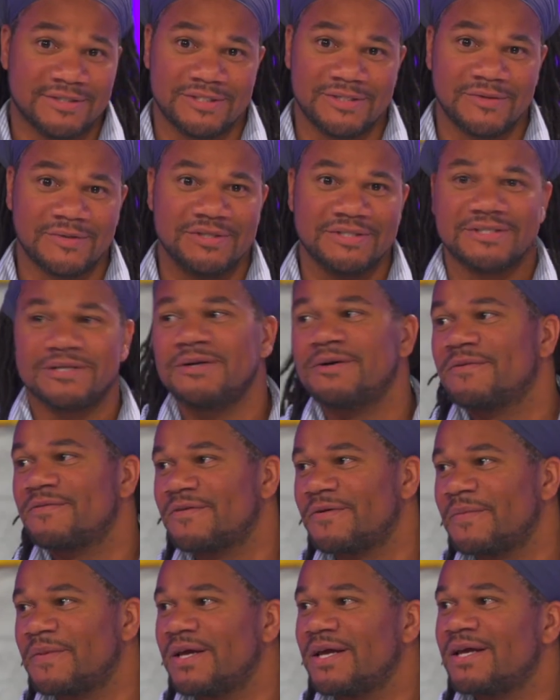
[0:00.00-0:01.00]
so-and-so
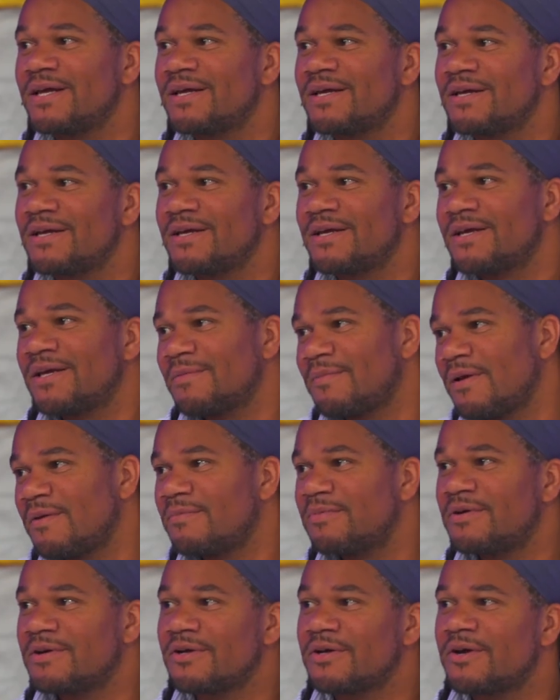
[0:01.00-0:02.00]
for me? I mean,
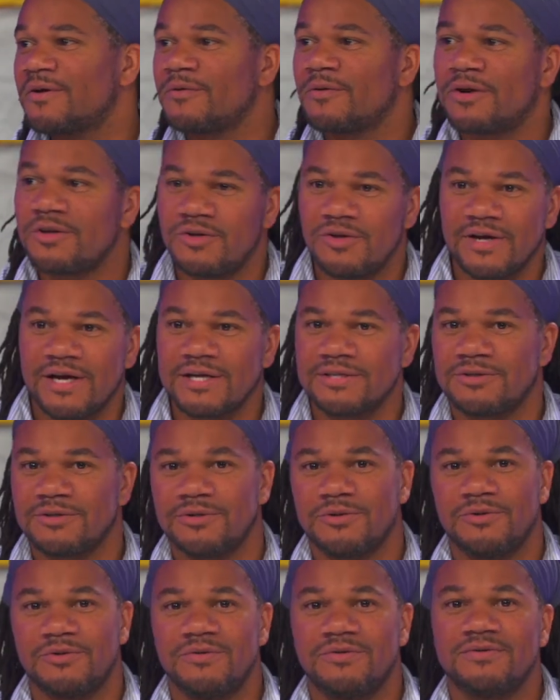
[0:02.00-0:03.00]
put in good word, you guys are
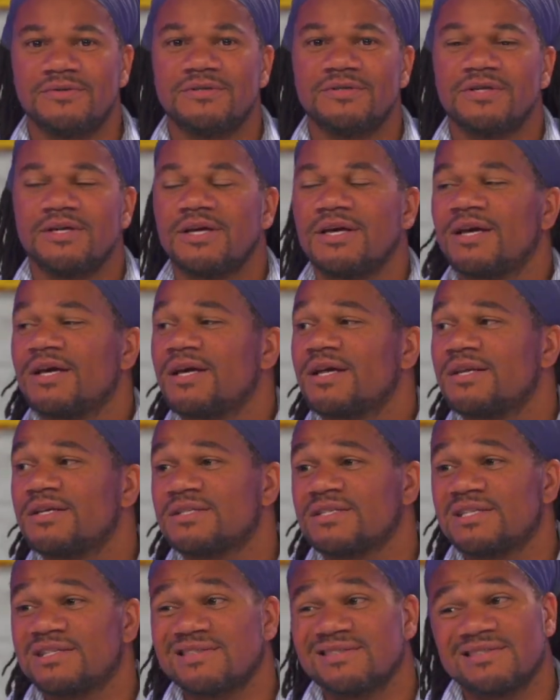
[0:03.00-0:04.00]
cool. And I
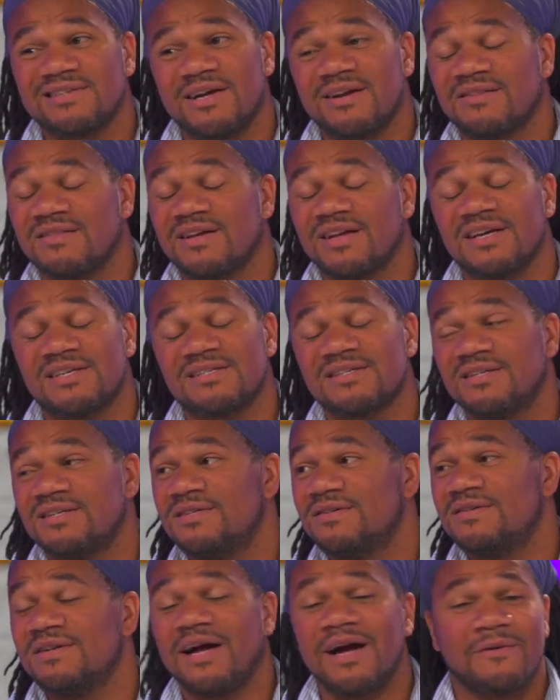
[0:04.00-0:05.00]
was like, I don't think I should,
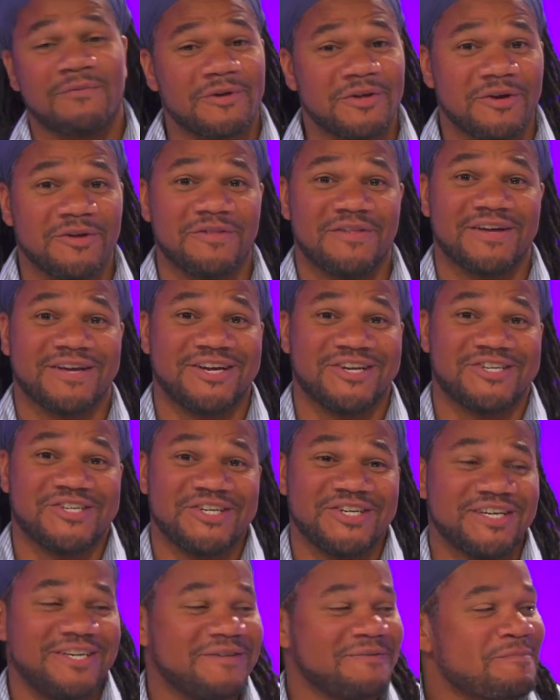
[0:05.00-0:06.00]
dude. I really don't think I
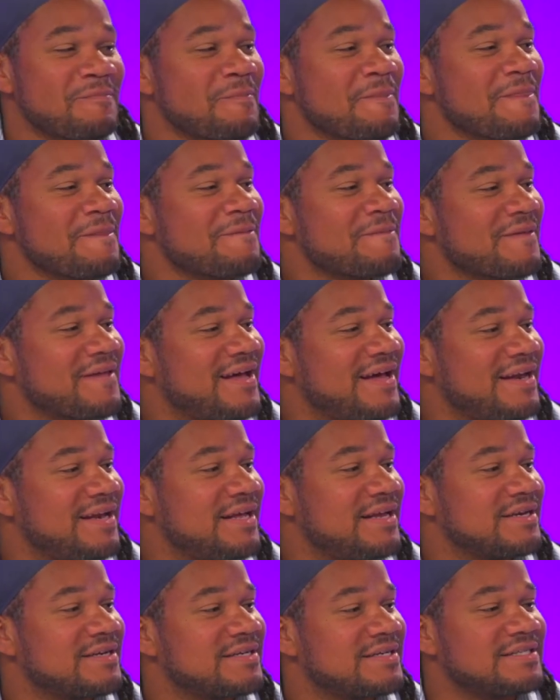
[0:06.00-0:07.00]
should. And
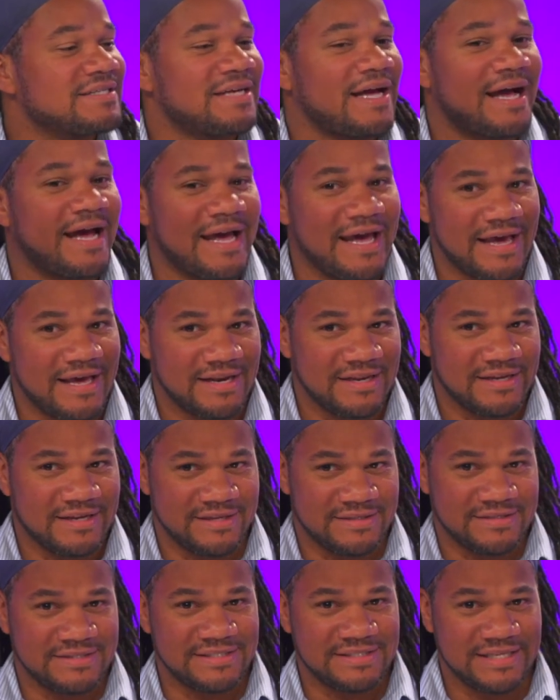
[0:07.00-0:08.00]
then, because I had
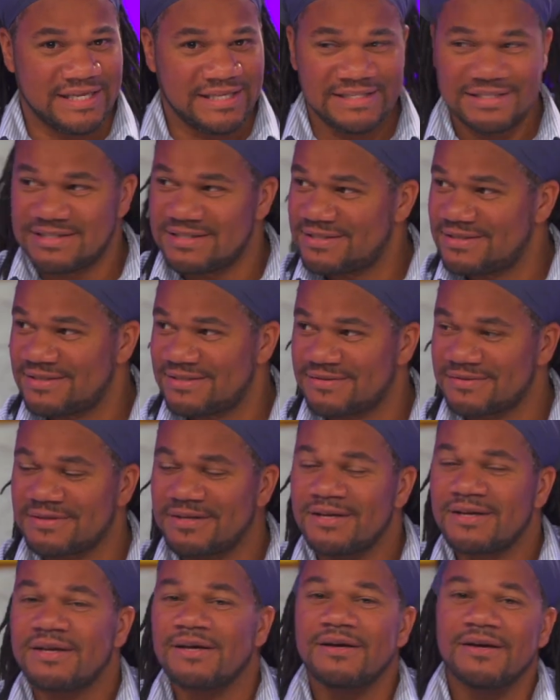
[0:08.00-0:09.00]
a sense.
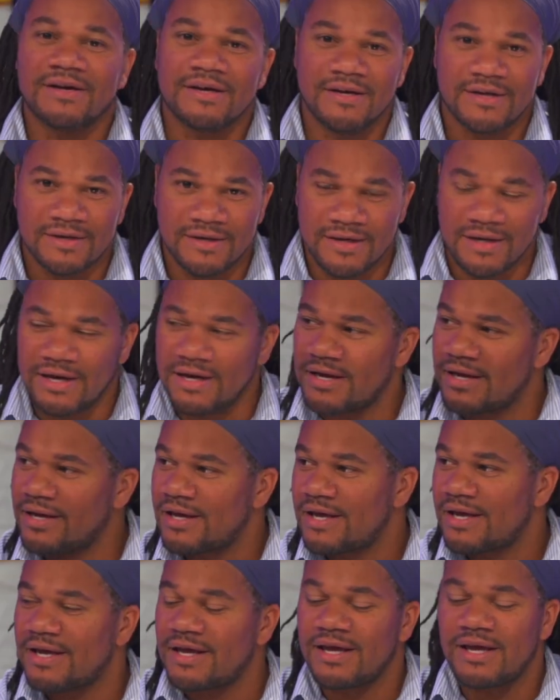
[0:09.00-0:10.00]
Mm-hmm. Oh, so
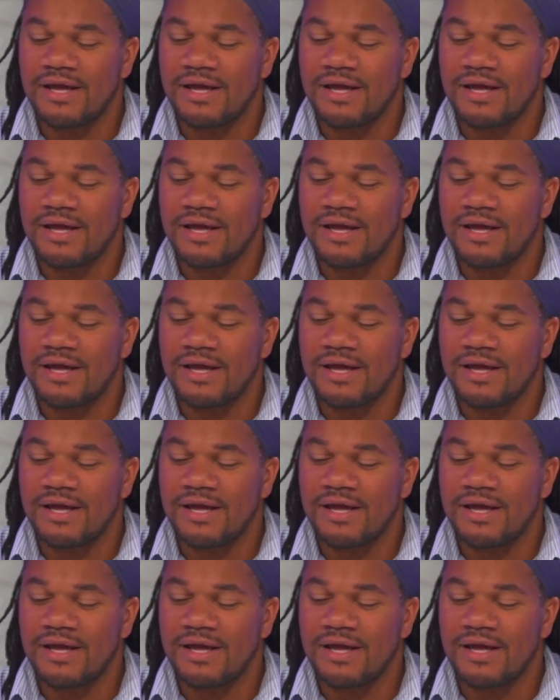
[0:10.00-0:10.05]
you